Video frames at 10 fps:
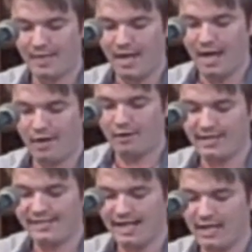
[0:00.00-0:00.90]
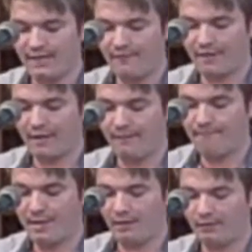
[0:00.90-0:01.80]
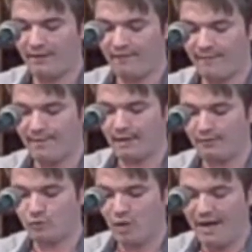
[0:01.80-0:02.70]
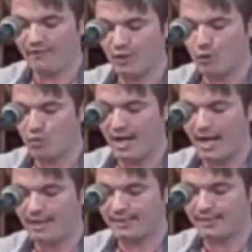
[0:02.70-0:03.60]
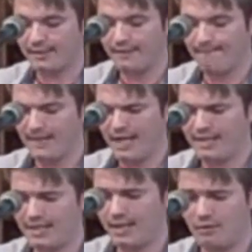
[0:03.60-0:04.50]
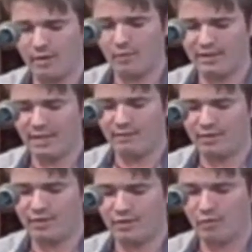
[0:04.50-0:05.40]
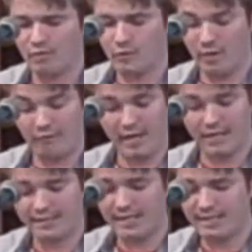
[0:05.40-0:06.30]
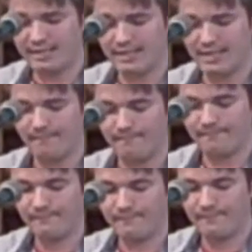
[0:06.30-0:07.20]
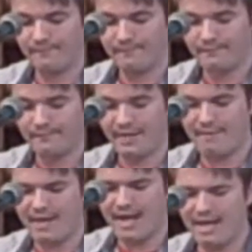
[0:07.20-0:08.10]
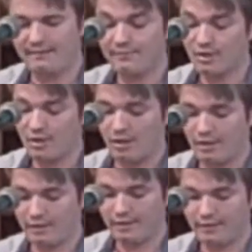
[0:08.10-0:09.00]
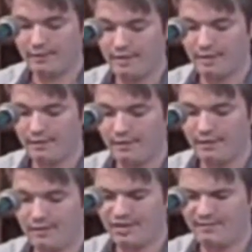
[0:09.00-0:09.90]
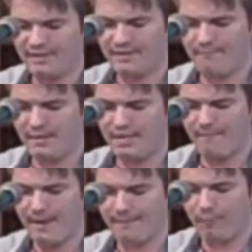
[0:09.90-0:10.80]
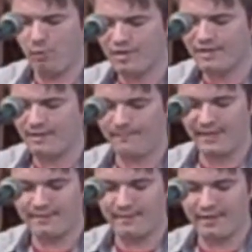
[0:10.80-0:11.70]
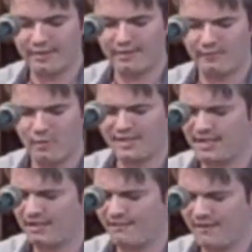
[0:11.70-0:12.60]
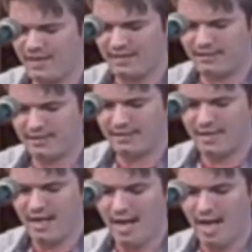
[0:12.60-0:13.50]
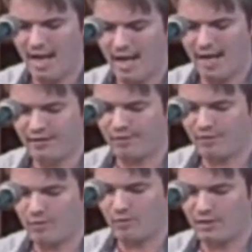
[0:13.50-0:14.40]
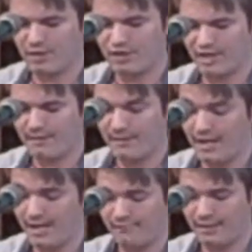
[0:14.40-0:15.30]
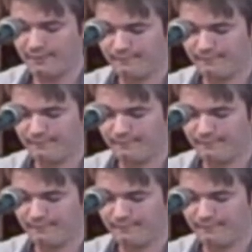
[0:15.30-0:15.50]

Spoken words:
I heard the sound of the bell traveling through the house. I didn't hear anyone coming to the door, so I rang it a second time. "Come in," she called. She must have been in the back portion of the place because her voice sounded faint. I entered the door and shut it behind me.